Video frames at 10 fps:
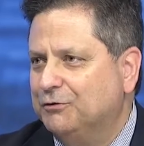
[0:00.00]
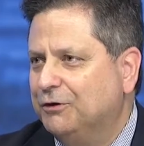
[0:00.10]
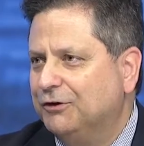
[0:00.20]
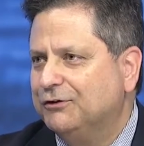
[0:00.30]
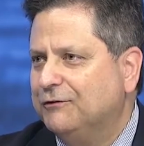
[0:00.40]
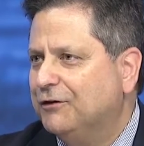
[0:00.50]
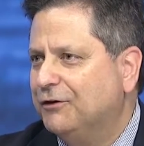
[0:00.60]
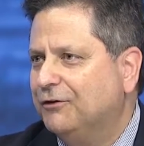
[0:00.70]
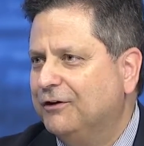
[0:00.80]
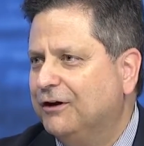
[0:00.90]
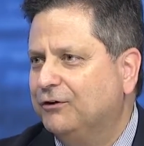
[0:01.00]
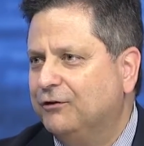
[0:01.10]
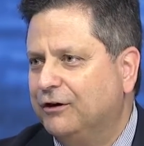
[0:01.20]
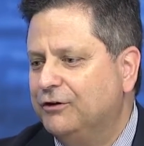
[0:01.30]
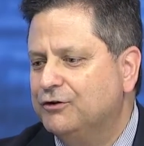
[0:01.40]
We also have a third thing that's
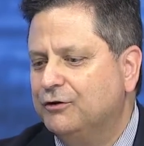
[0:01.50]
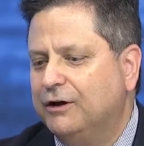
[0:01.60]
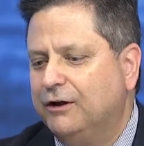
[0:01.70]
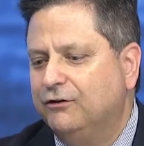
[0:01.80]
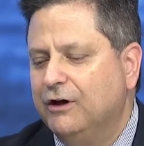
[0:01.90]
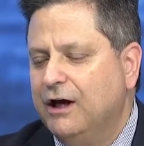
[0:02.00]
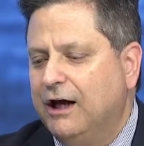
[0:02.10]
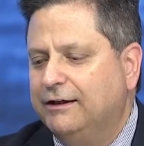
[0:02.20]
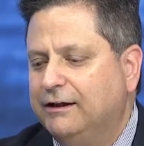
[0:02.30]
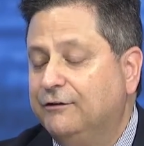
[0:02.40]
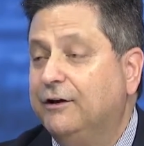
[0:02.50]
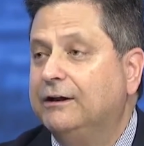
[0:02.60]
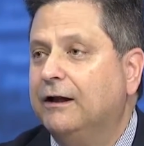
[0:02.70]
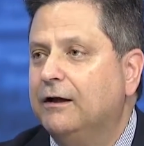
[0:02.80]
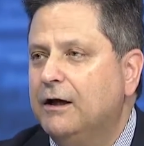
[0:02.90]
very unusual, and that is identifying
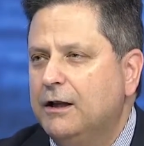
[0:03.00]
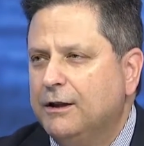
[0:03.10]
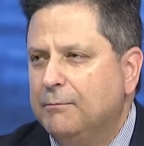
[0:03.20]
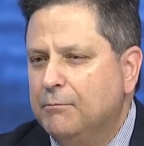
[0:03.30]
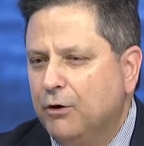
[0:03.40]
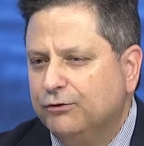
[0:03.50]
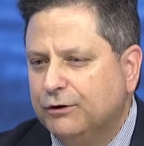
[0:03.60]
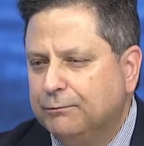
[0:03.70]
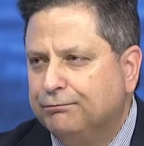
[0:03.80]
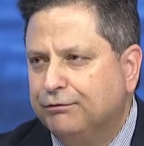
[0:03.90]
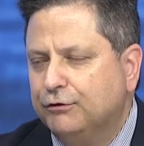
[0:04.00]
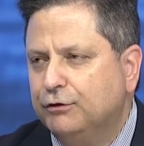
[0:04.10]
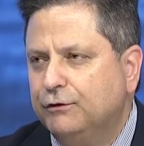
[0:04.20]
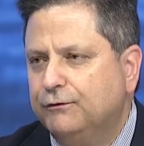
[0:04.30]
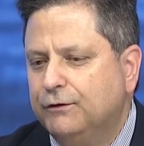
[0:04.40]
the, the most
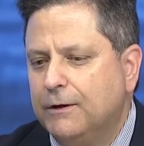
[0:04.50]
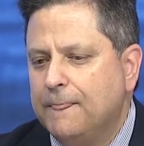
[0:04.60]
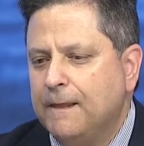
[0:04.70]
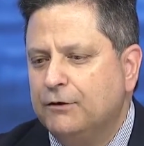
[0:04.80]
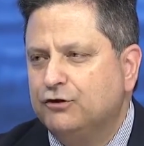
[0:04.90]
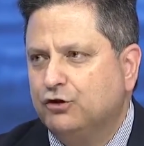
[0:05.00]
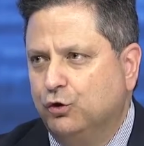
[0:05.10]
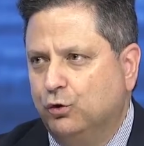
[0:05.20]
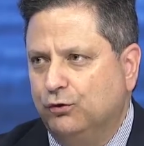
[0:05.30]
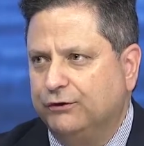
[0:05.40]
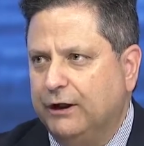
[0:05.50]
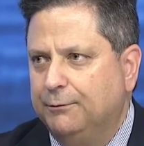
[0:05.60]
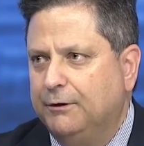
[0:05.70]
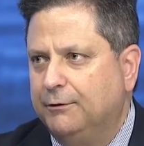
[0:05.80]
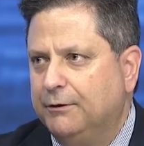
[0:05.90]
improved schools,
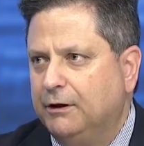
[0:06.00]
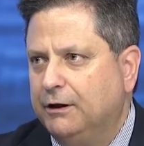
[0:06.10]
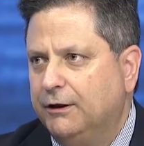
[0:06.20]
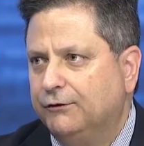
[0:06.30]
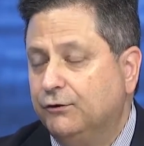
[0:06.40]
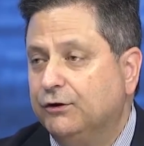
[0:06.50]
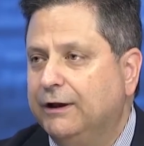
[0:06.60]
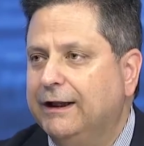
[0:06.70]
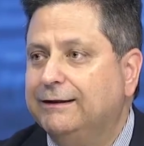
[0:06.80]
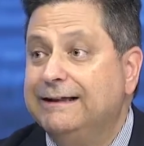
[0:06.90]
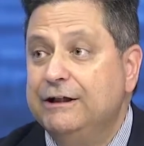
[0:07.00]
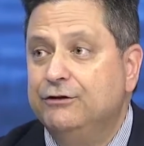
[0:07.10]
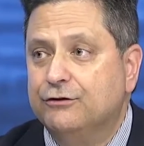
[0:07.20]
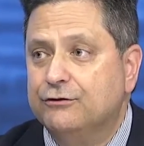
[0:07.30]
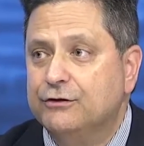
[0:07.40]
elementary, middle, and high schools, and that
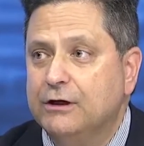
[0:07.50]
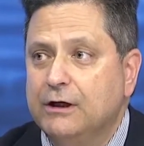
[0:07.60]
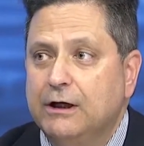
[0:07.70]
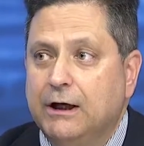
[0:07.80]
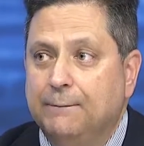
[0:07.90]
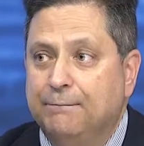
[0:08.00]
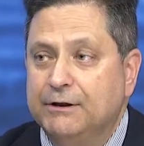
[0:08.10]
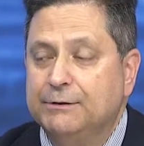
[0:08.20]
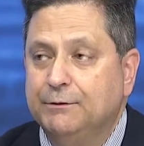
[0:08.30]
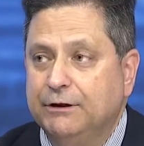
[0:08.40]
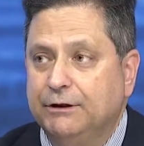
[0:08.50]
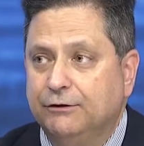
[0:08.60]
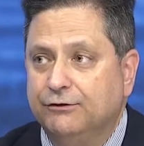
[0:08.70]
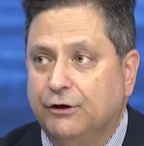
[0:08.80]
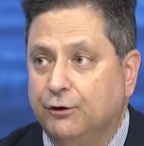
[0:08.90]
teachers and principal
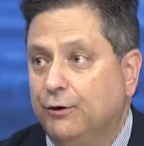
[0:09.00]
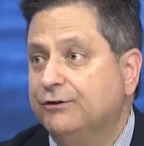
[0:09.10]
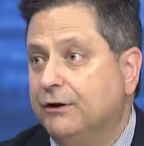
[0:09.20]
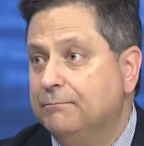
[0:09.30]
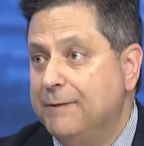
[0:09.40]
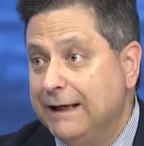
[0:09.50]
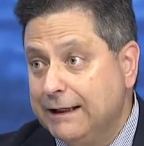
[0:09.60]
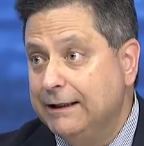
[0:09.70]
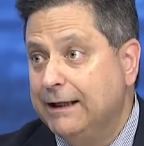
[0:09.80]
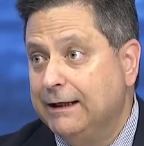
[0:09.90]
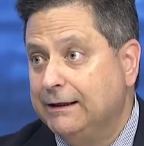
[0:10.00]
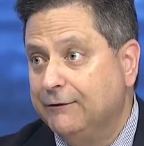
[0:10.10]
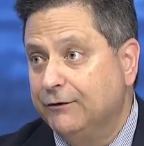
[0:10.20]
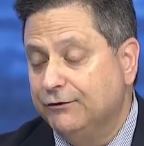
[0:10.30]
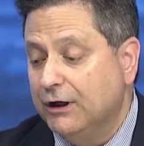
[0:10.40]
leaders are the ones that are making that
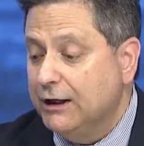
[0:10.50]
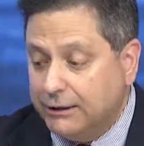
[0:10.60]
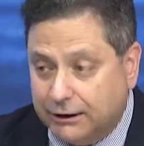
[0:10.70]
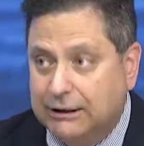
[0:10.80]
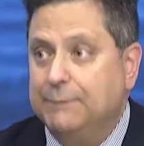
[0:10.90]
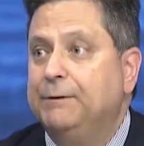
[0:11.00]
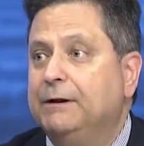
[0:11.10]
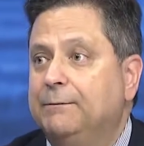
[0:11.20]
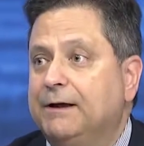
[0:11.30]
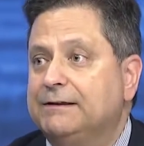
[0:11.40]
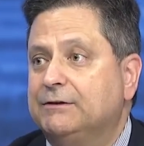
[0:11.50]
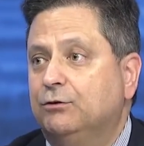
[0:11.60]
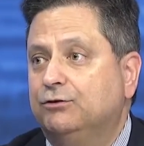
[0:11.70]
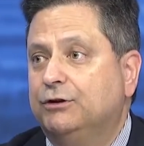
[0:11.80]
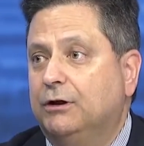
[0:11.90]
difference. They're keeping the best
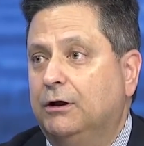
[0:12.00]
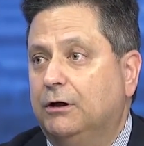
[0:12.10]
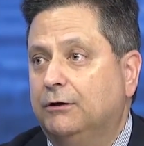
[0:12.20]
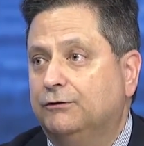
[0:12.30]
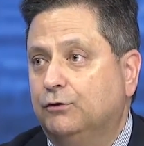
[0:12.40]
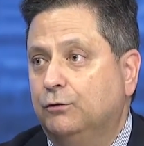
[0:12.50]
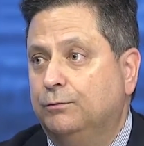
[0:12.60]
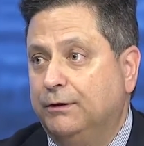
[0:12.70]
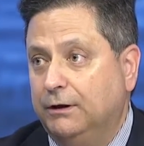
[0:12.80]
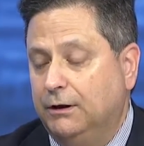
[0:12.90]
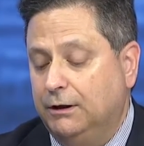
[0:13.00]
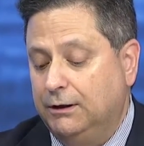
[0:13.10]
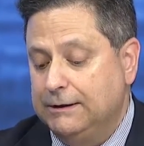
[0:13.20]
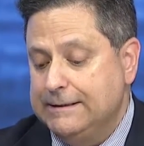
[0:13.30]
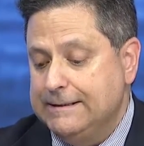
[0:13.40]
school uh, school uh,
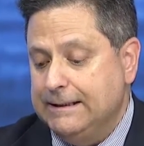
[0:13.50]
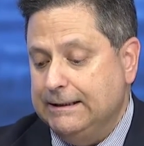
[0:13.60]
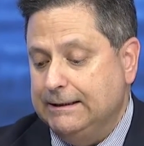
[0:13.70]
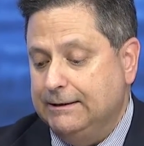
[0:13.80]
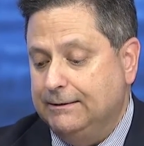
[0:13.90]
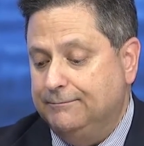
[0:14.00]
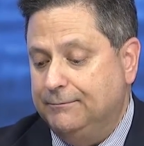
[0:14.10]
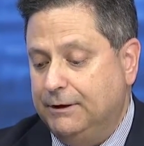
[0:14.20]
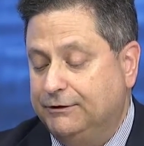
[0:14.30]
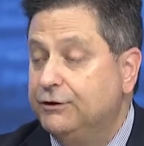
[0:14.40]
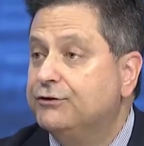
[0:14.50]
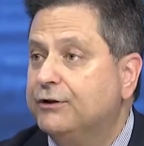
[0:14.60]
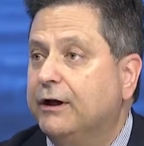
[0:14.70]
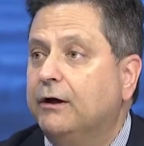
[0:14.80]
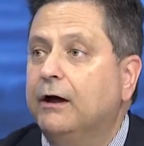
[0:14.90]
uh, uh, teachers
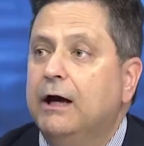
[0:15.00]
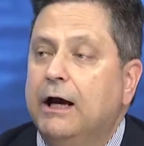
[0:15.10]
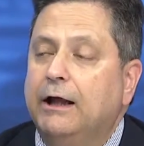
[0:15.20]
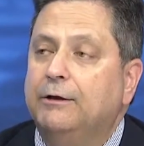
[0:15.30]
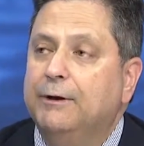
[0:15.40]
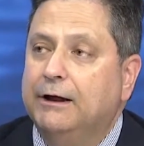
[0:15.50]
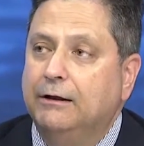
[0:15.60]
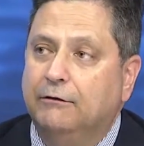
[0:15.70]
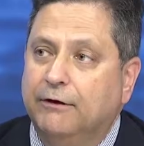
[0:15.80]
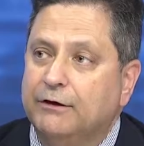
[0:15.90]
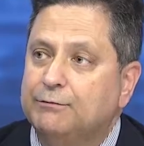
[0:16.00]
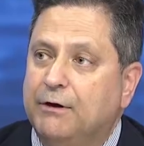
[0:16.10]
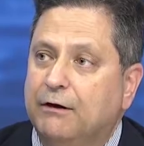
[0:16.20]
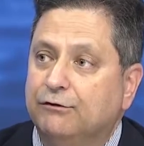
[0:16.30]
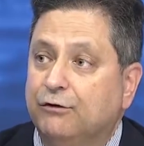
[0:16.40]
there, and they're making the greatest
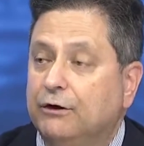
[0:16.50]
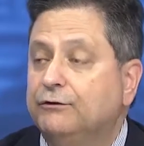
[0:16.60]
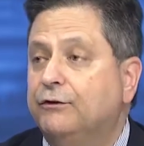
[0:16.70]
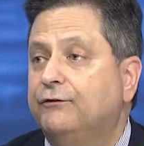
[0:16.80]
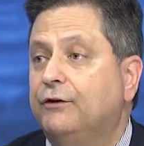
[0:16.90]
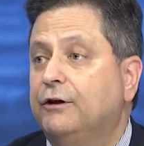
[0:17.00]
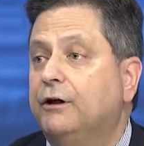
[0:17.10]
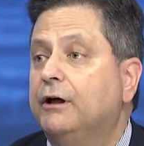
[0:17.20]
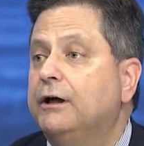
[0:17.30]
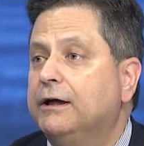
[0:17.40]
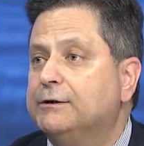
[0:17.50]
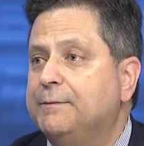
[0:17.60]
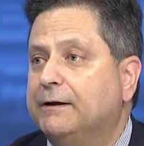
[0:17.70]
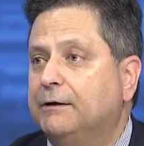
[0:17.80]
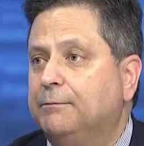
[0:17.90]
progress relative to their
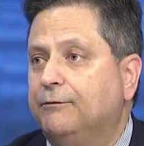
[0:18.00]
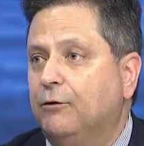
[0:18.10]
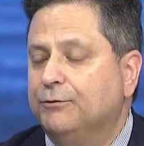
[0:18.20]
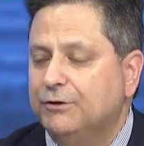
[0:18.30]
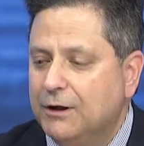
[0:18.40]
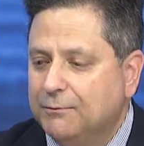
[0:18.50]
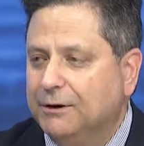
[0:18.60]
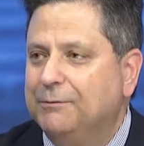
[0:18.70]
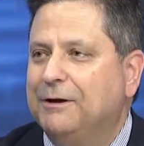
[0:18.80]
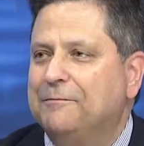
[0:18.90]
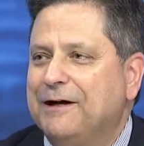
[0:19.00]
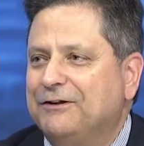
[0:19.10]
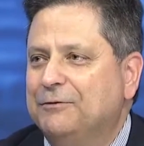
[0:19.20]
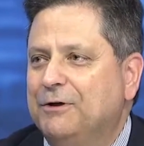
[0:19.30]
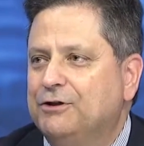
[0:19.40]
expected performance. But let me get back to
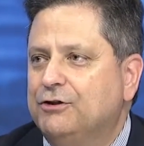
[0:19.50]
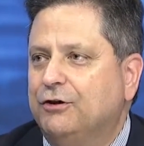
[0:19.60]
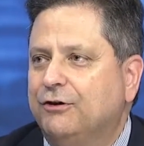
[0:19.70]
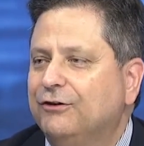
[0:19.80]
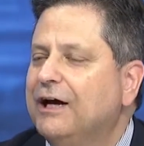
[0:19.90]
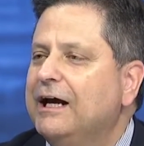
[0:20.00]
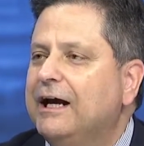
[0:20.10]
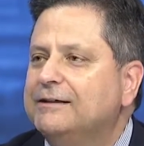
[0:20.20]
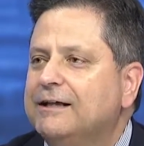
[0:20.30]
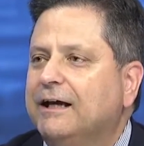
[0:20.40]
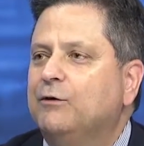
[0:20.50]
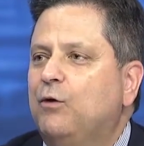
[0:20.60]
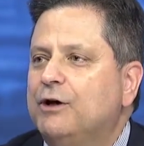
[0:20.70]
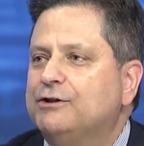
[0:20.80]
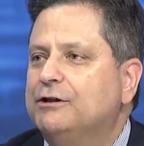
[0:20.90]
the budget turkeys. It's like in
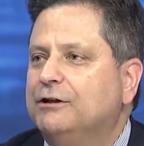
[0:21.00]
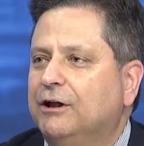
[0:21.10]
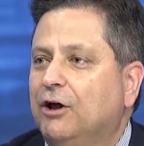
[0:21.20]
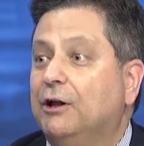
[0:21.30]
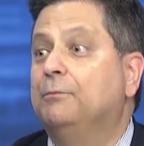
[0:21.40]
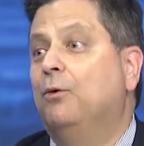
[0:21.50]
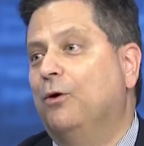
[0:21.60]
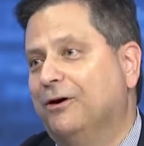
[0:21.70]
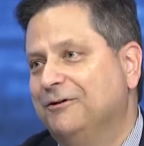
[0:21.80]
Washington, they call it pork.